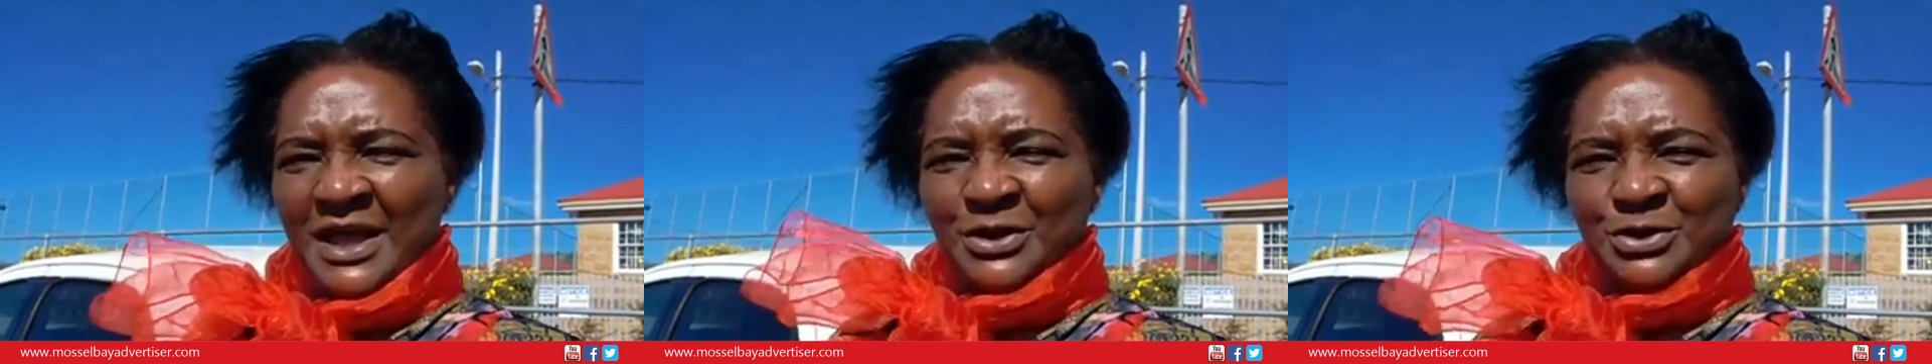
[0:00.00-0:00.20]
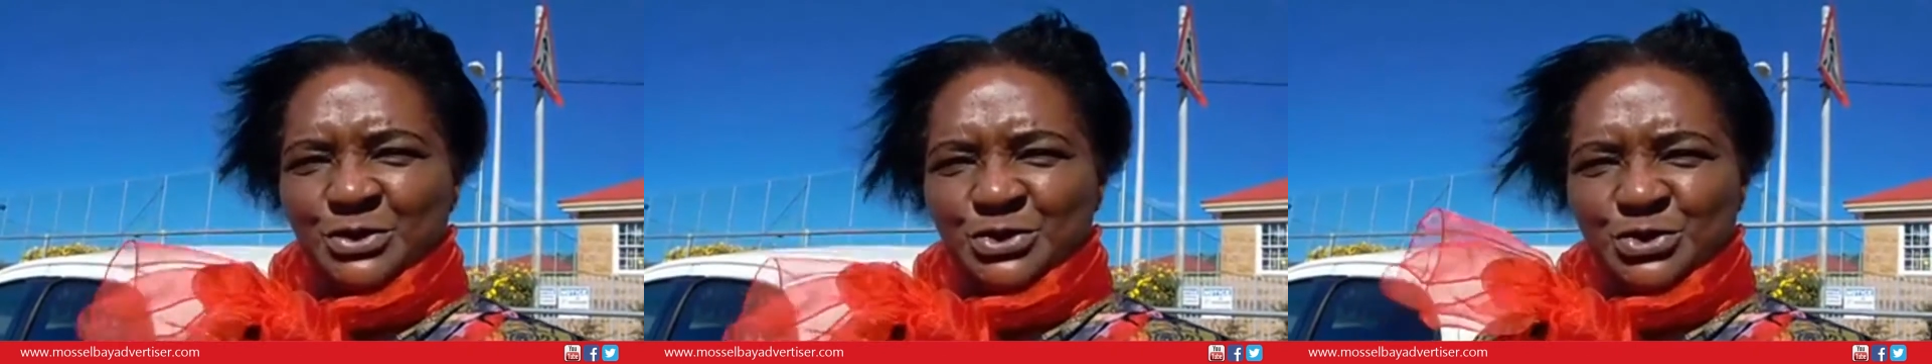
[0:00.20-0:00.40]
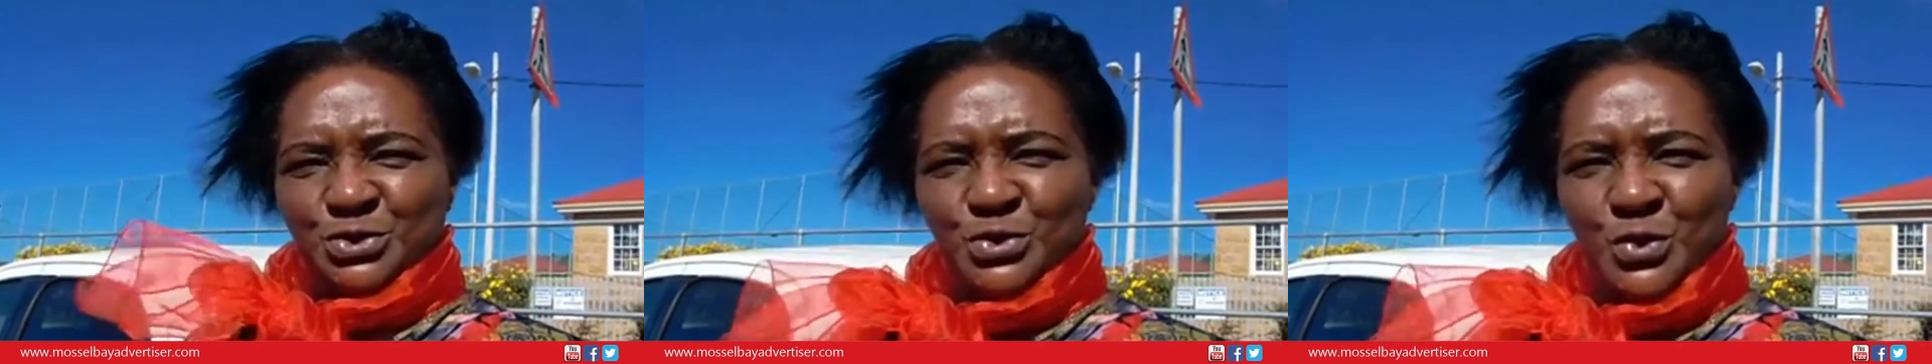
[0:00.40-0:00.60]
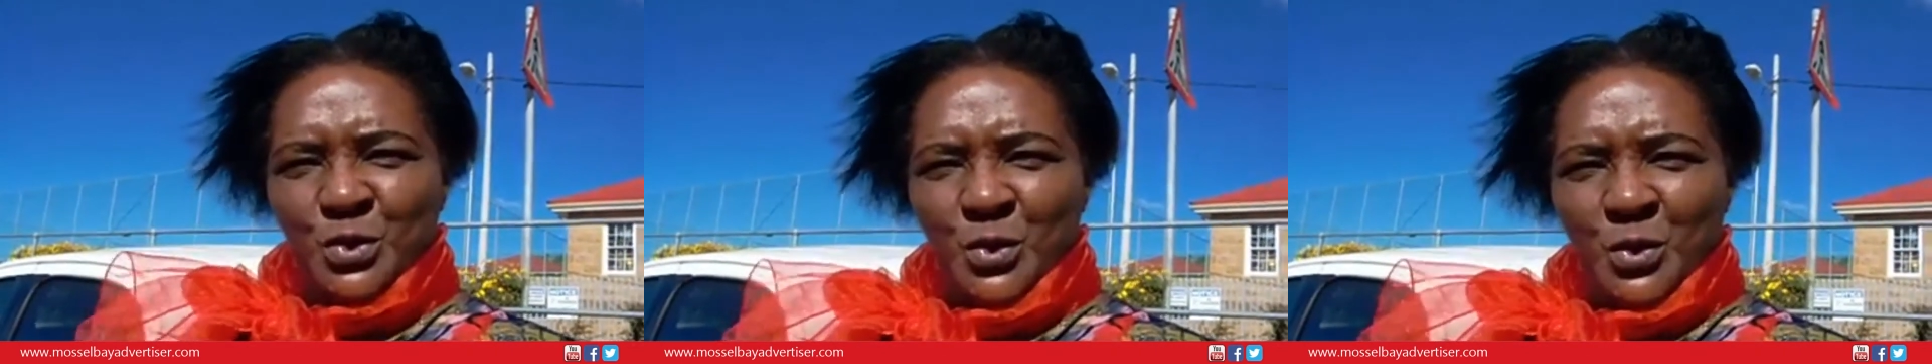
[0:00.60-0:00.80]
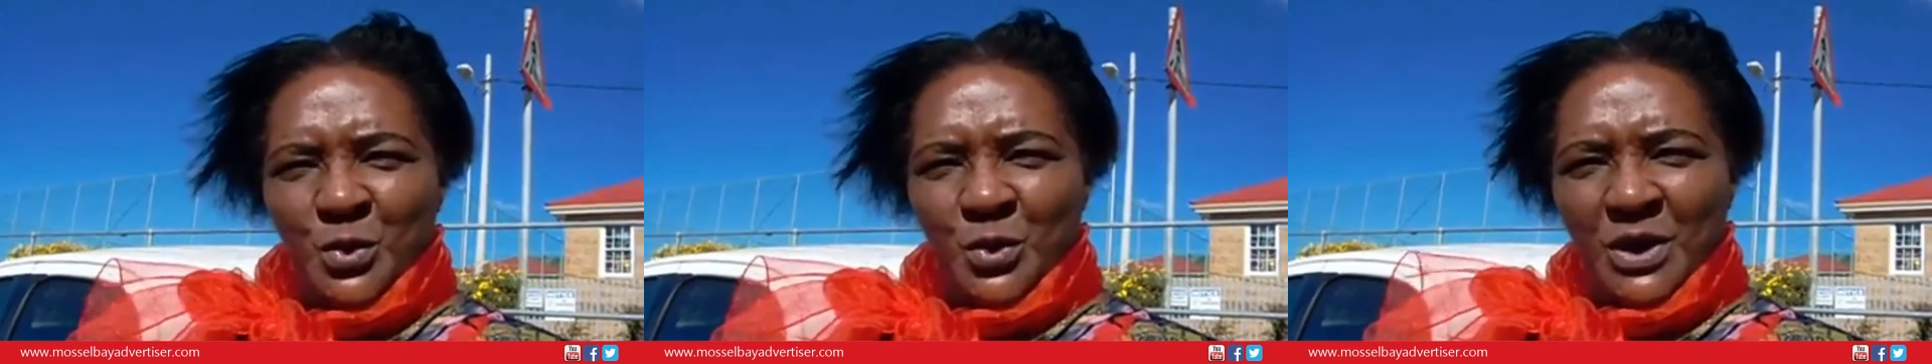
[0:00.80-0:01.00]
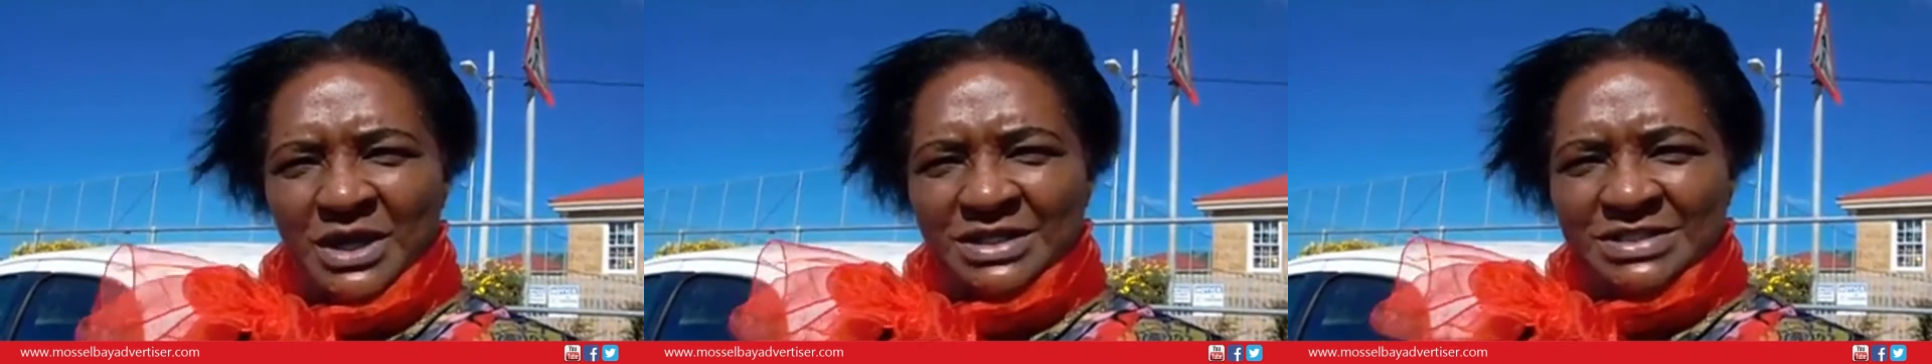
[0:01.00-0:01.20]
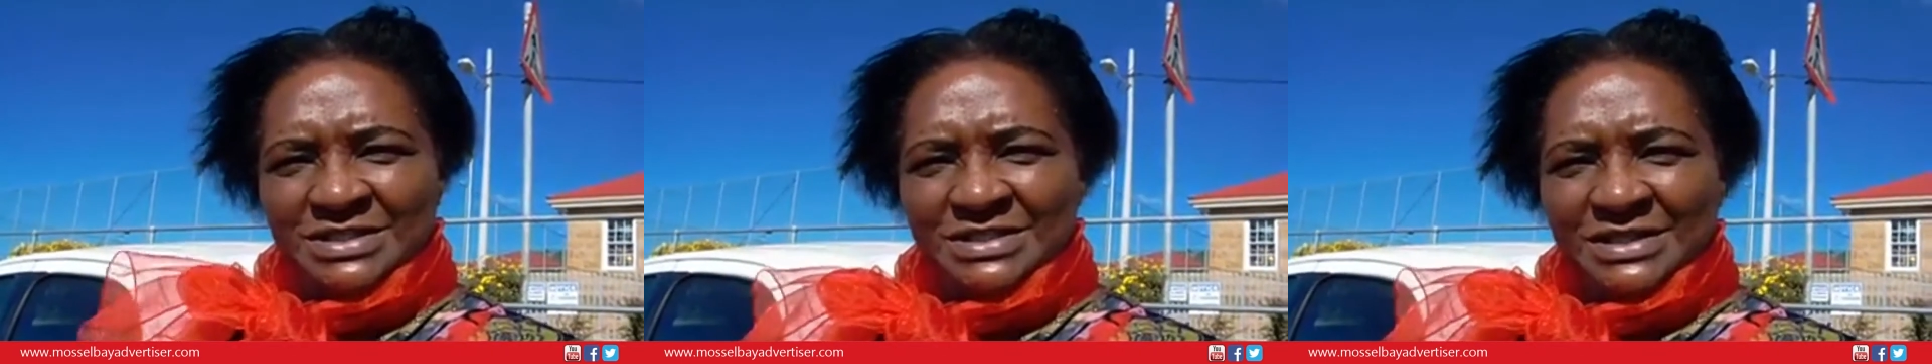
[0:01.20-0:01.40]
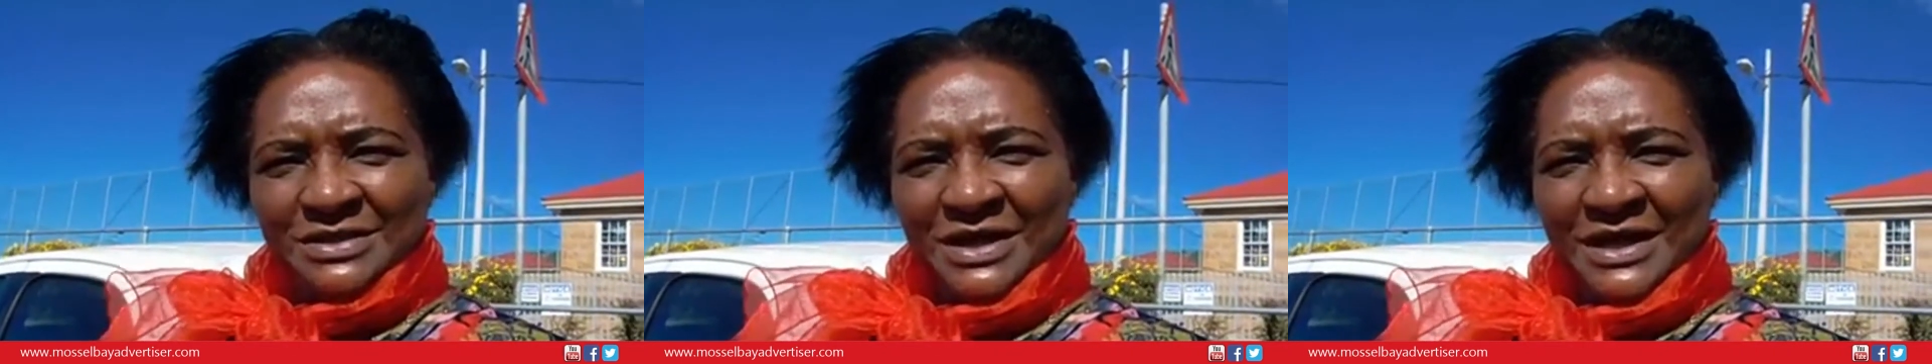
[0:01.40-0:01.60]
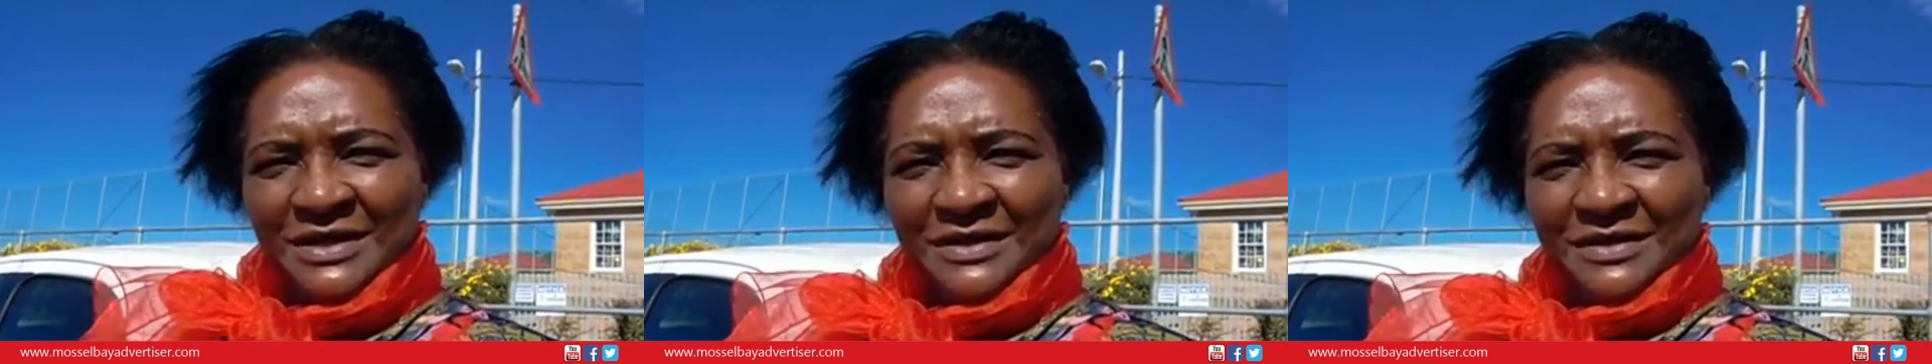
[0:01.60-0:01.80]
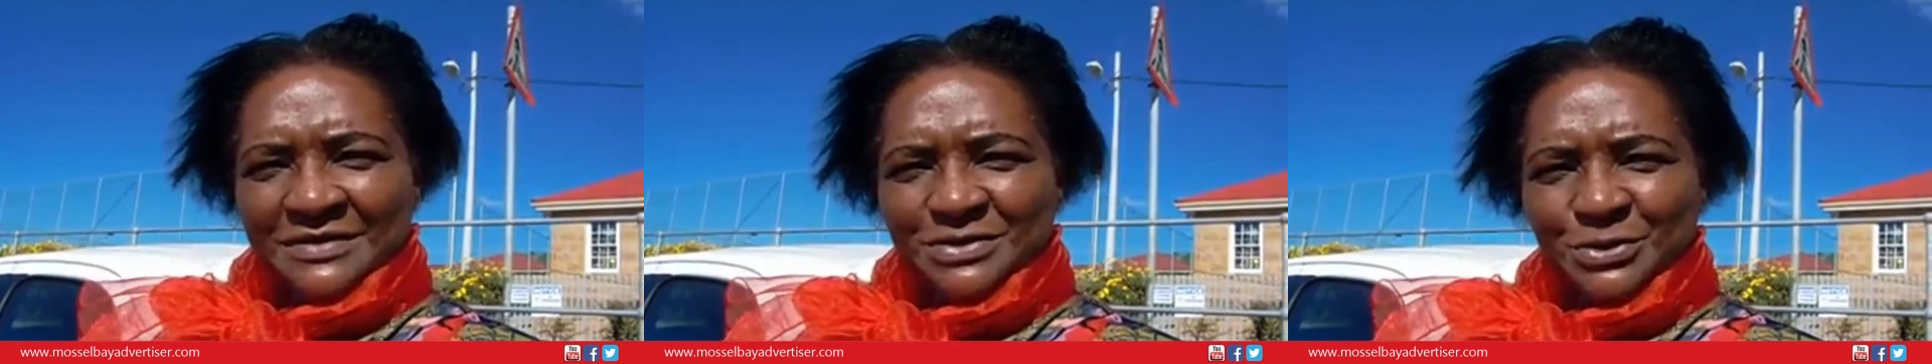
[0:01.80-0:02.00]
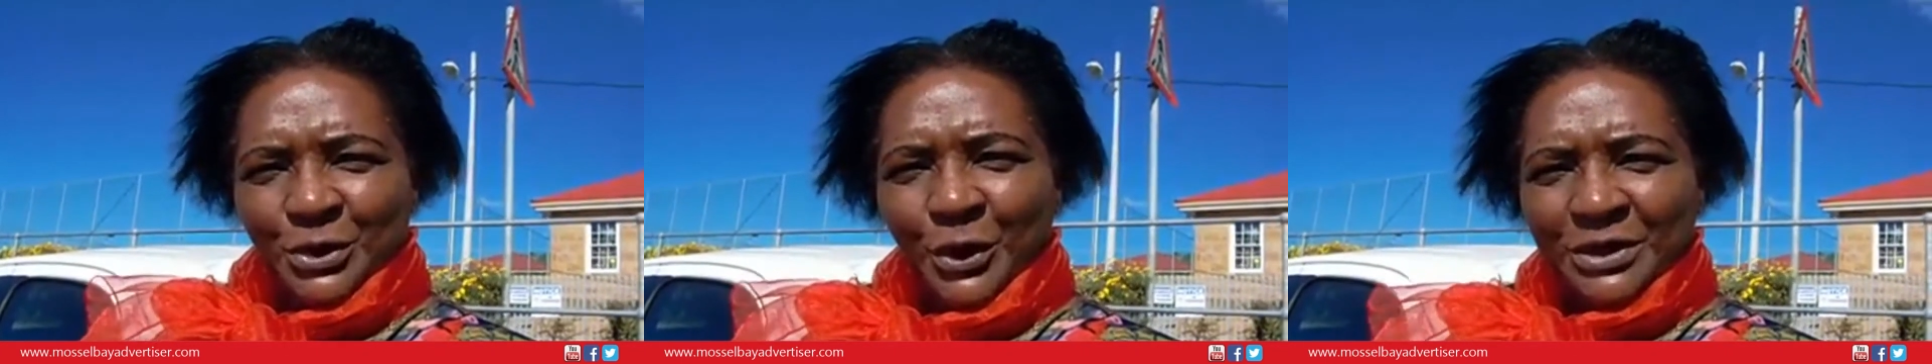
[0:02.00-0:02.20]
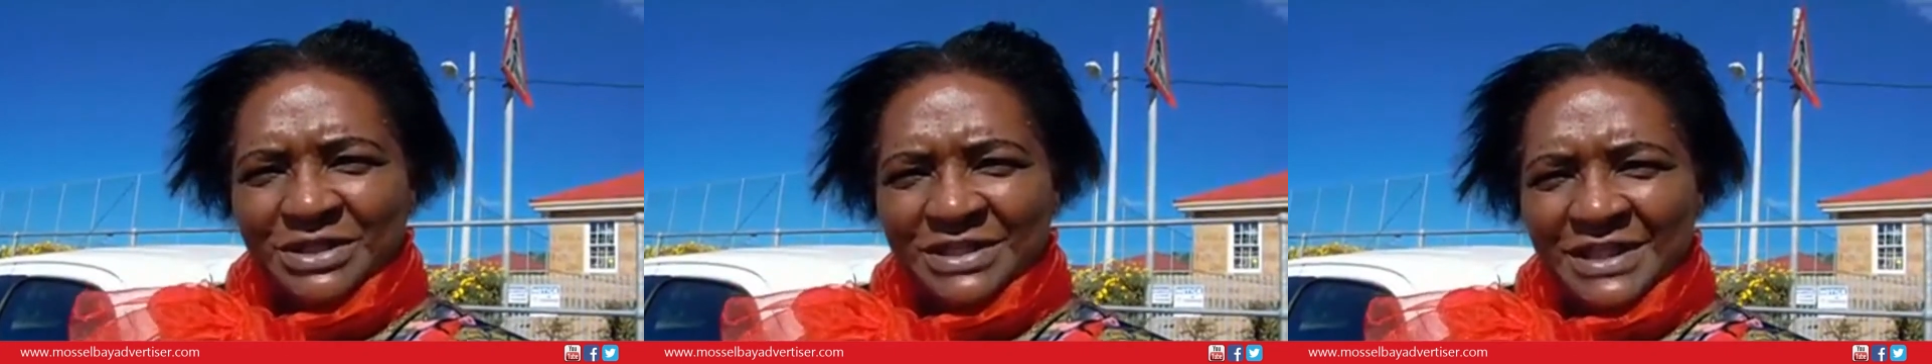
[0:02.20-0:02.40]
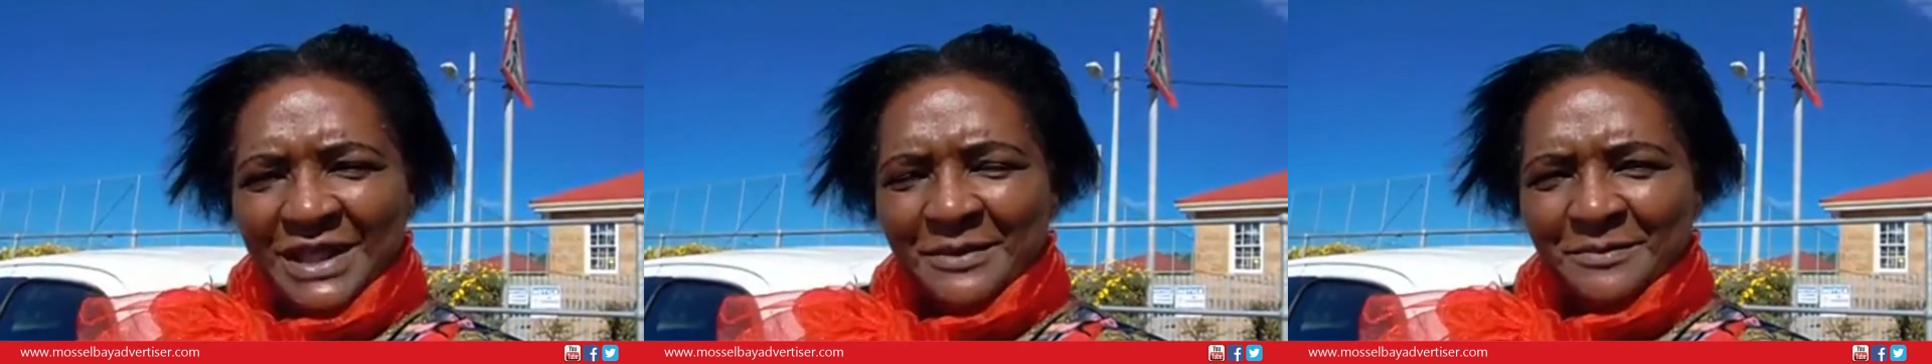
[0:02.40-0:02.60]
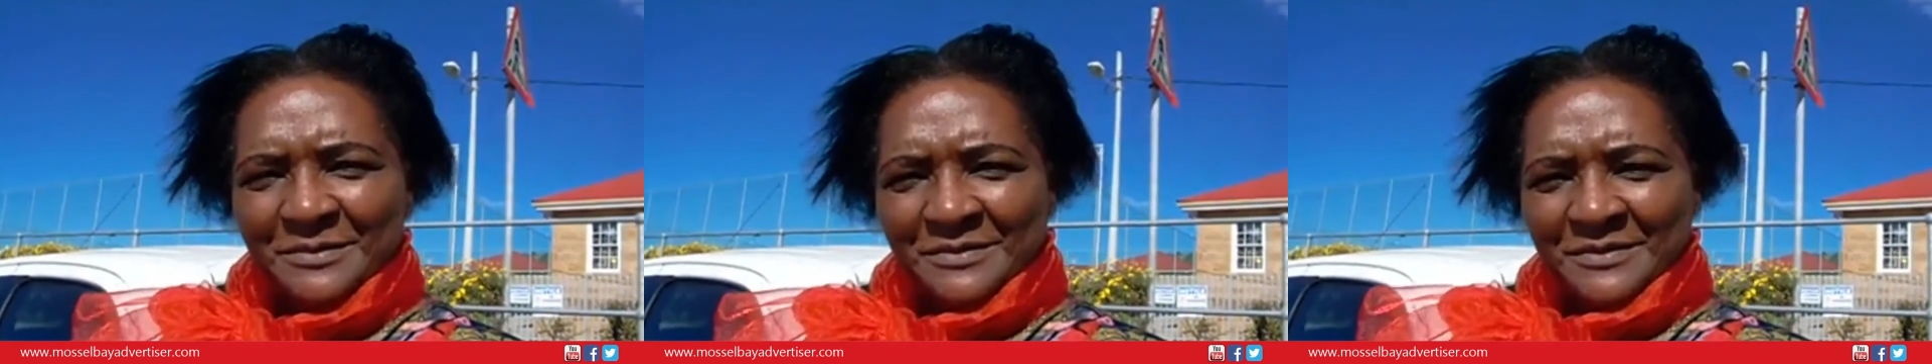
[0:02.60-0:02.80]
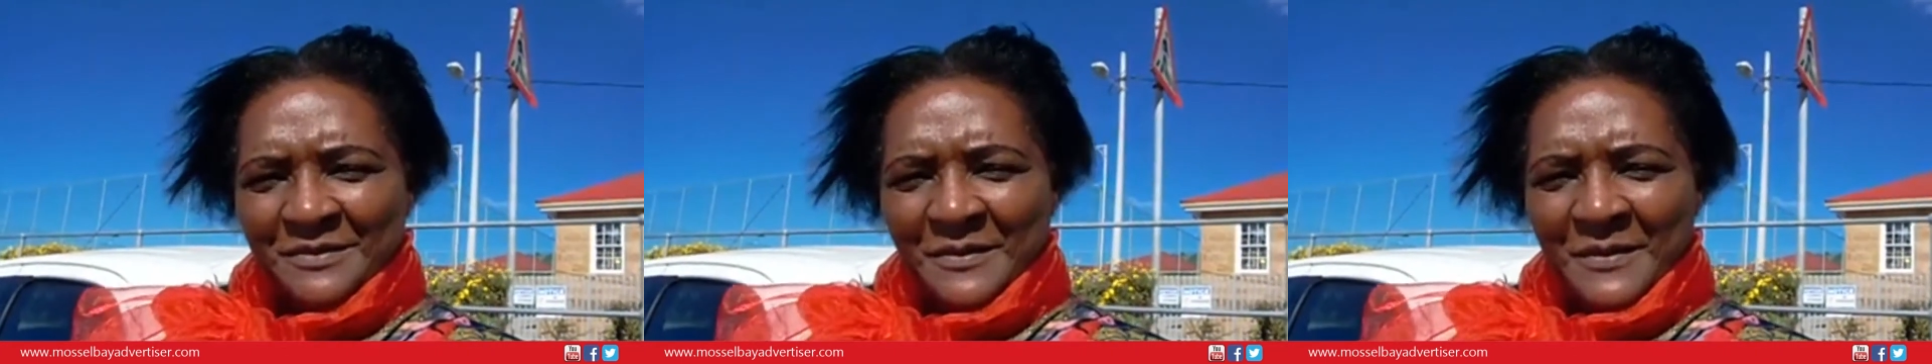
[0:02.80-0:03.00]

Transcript: and do what I taught them,